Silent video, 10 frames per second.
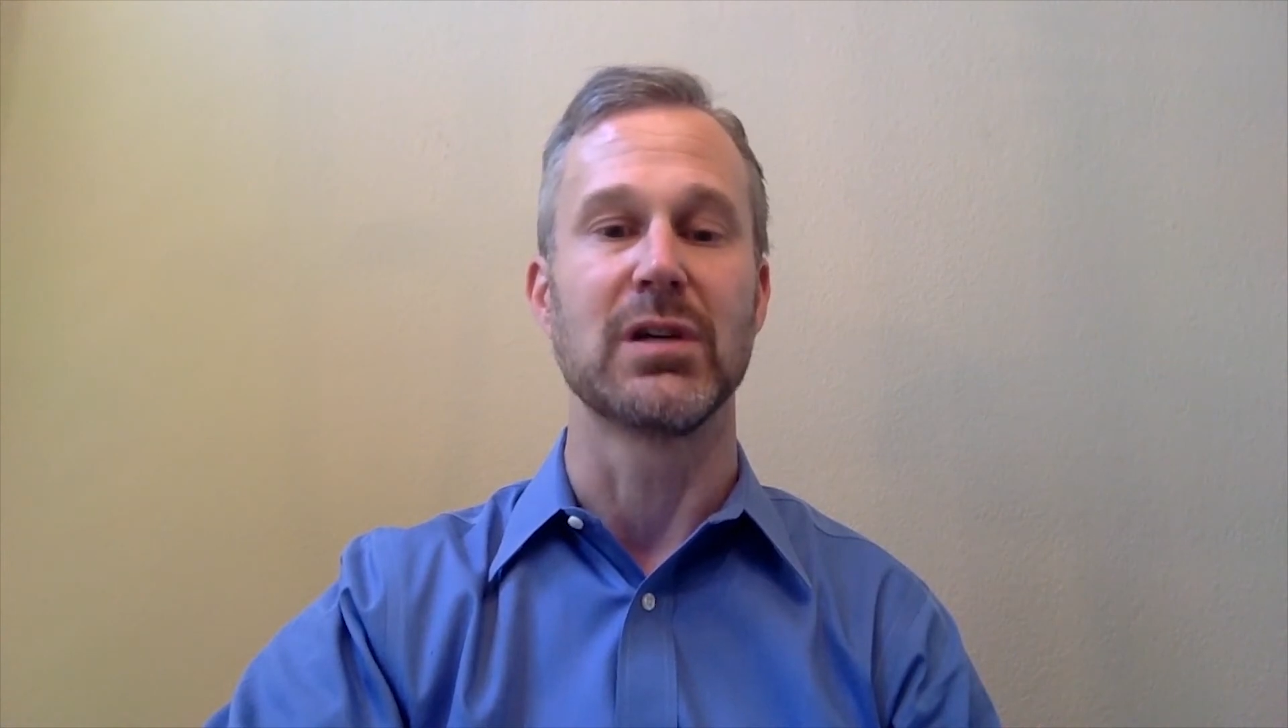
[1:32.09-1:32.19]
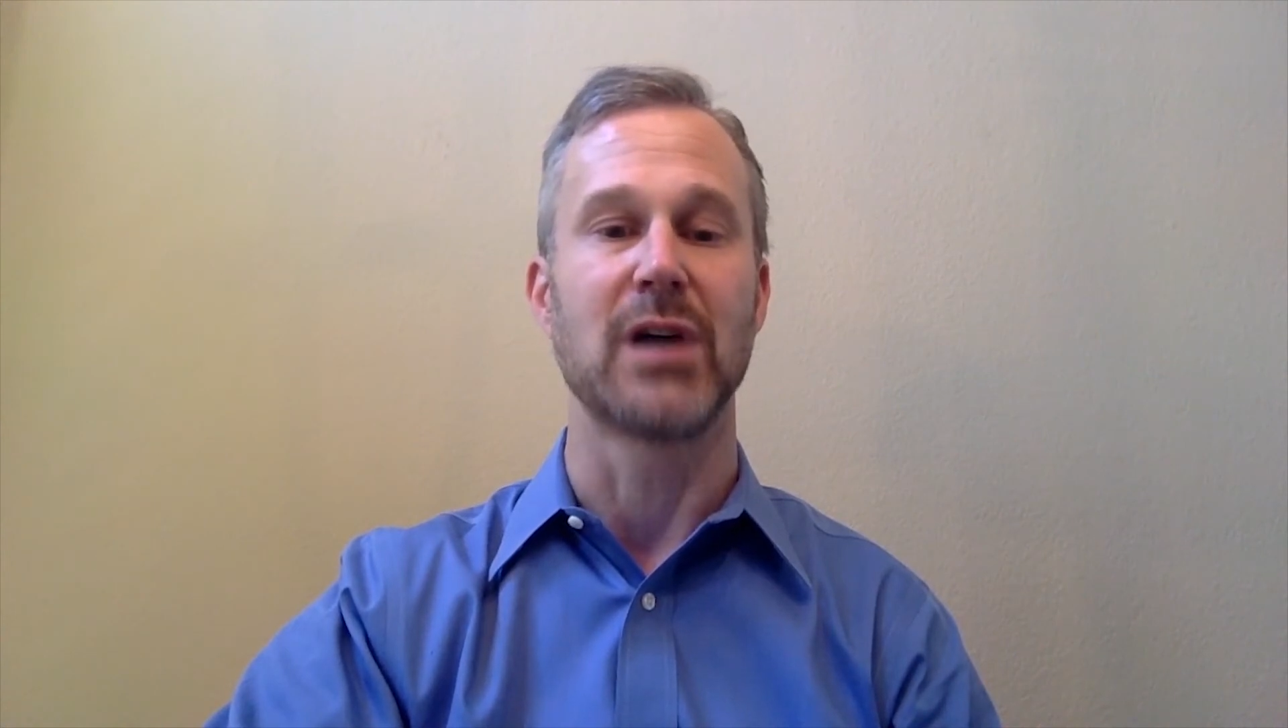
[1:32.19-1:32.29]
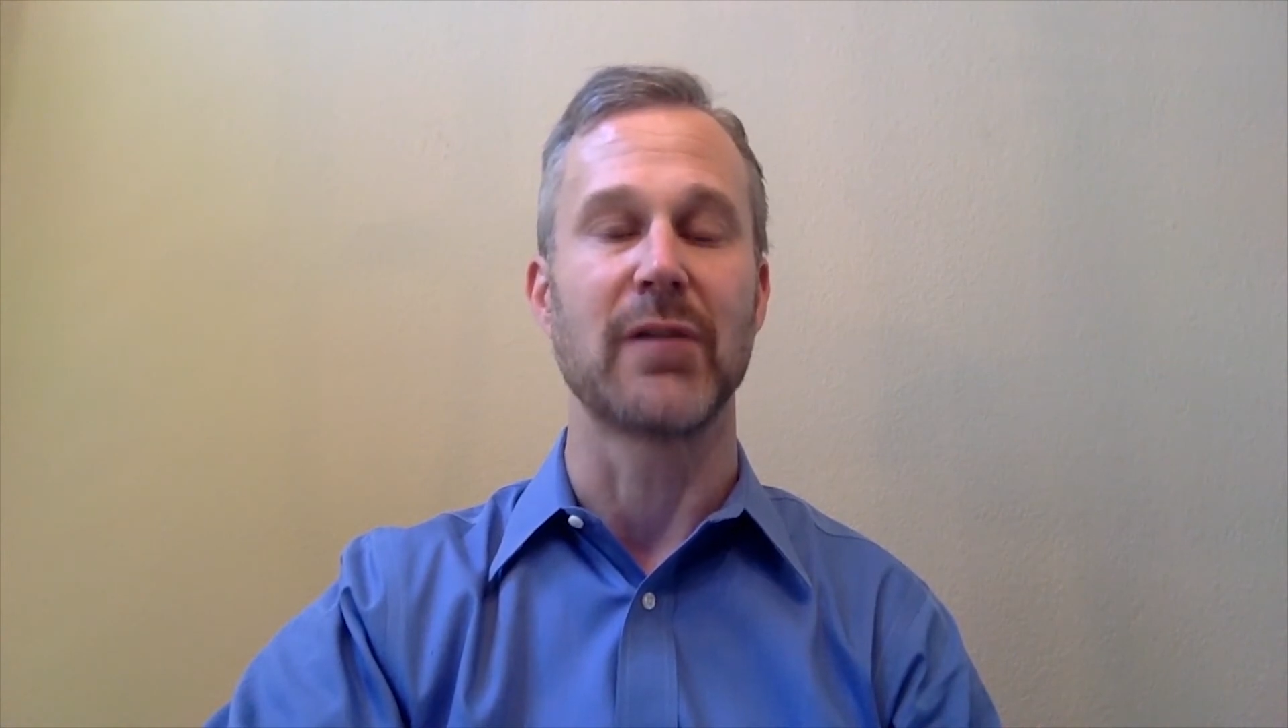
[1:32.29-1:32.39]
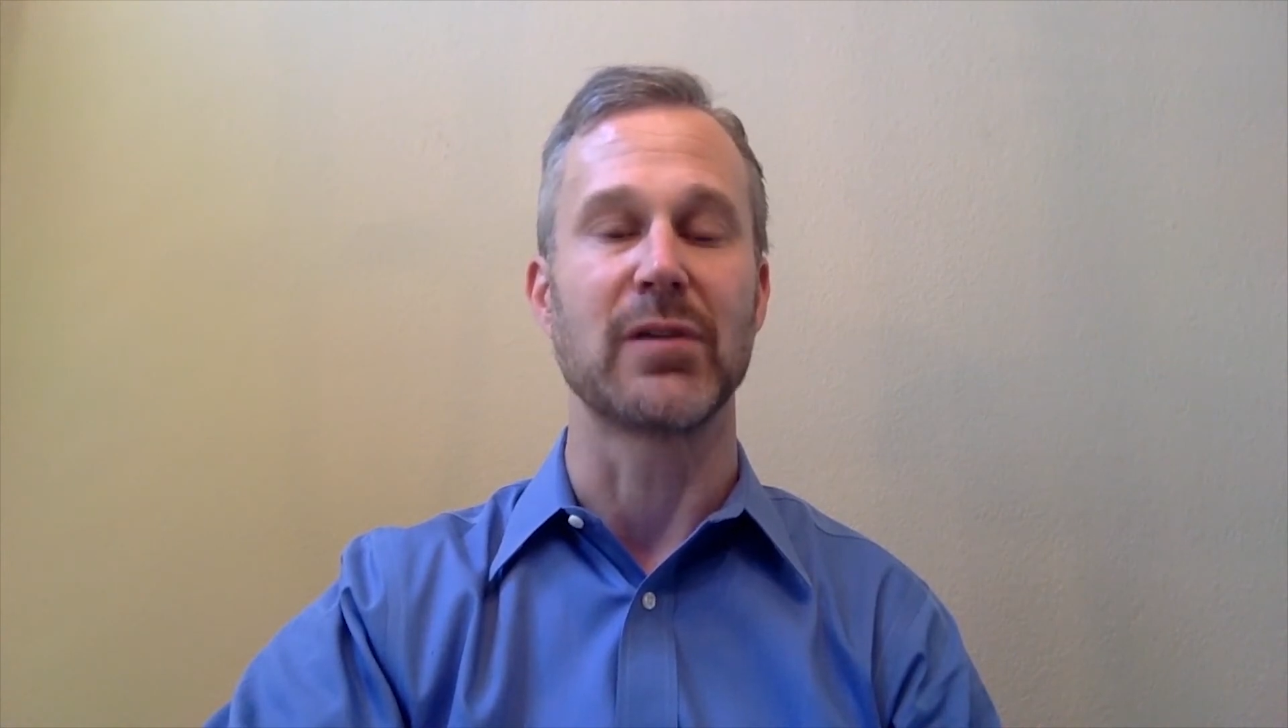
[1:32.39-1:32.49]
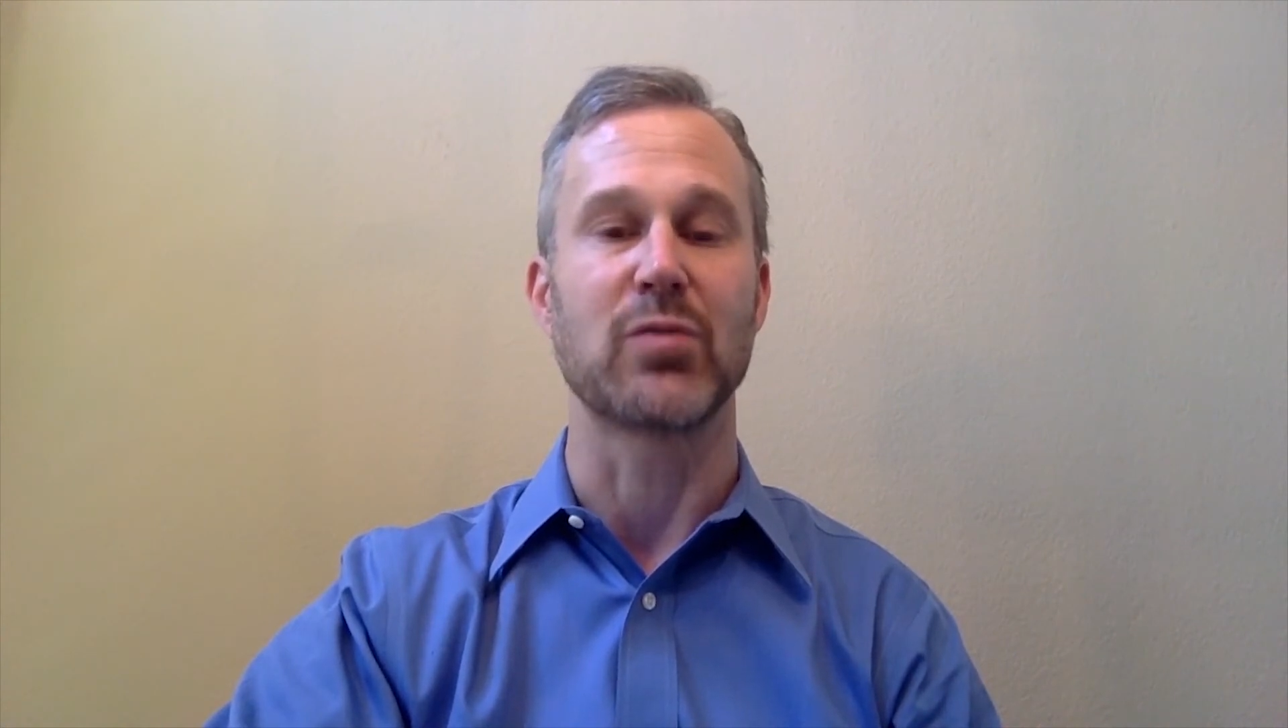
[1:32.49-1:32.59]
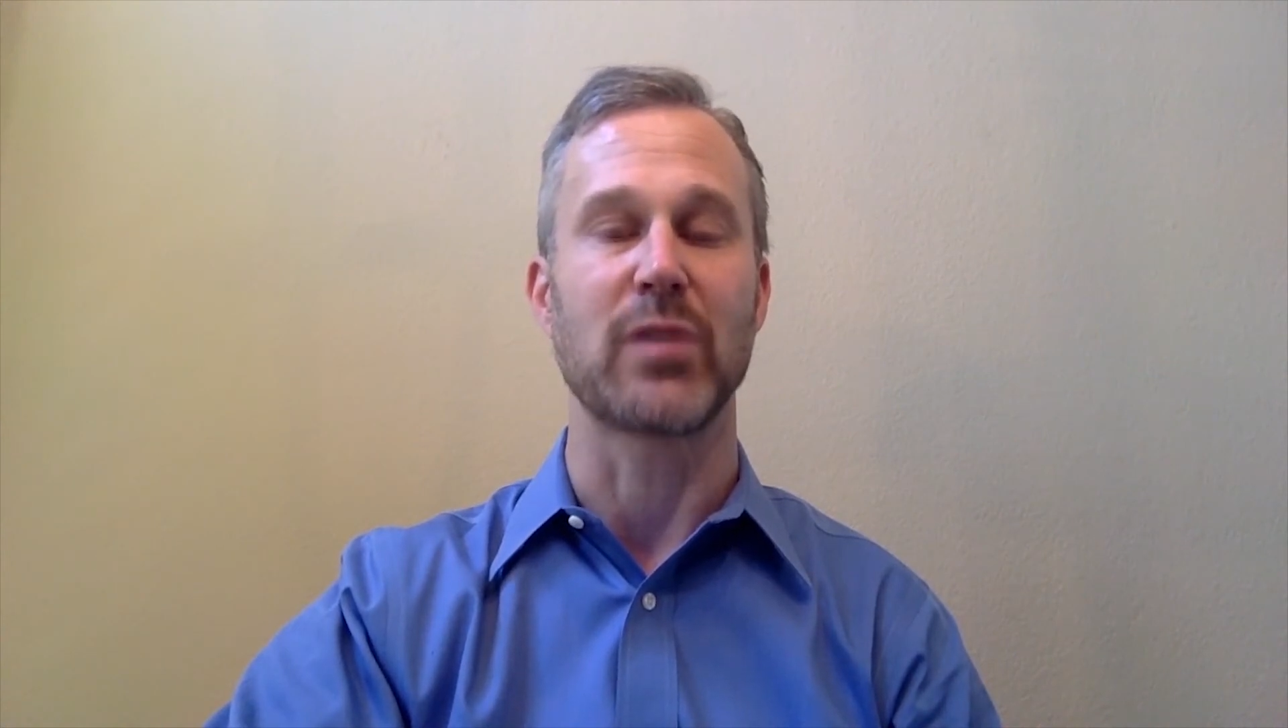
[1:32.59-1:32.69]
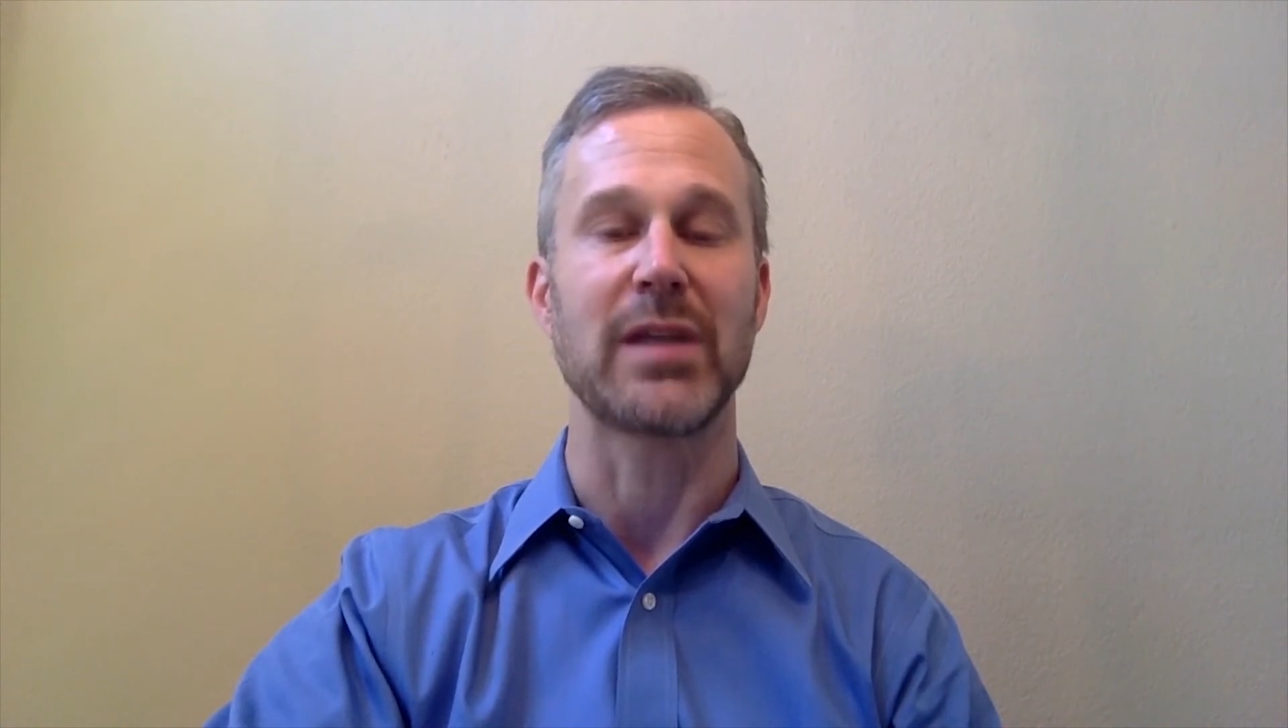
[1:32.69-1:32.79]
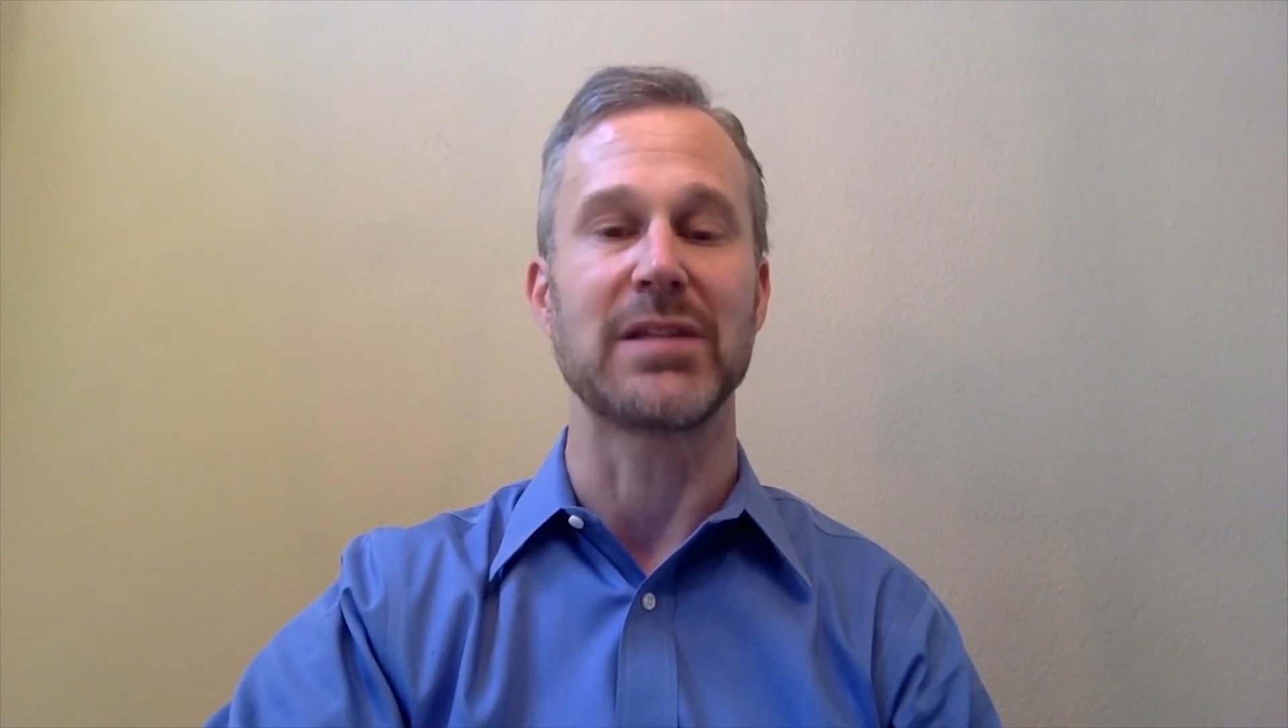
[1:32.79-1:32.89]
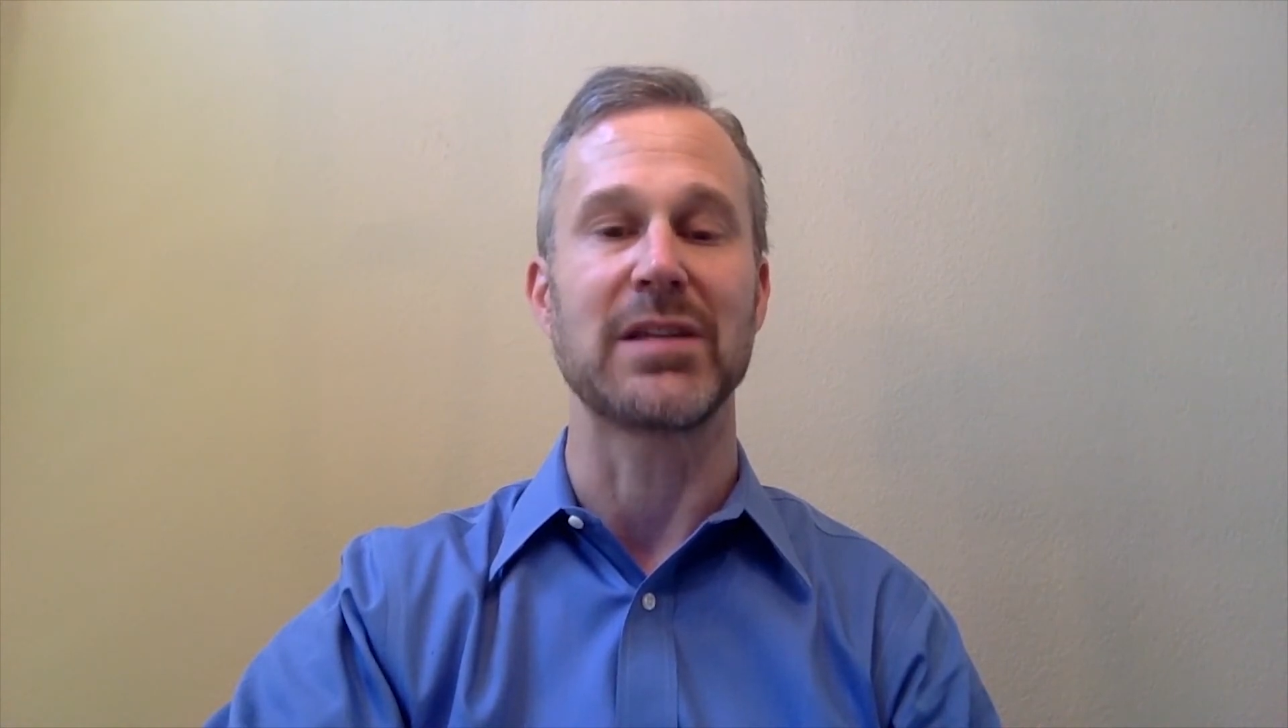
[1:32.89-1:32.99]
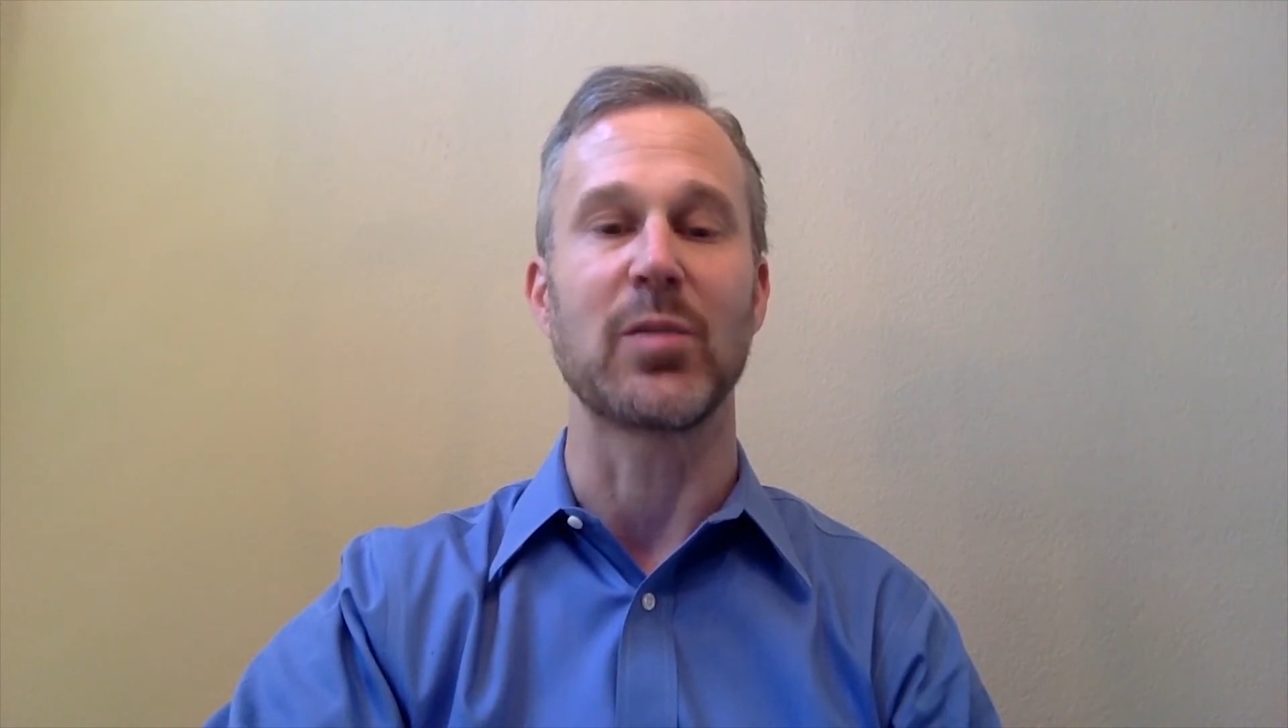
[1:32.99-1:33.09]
of the 2018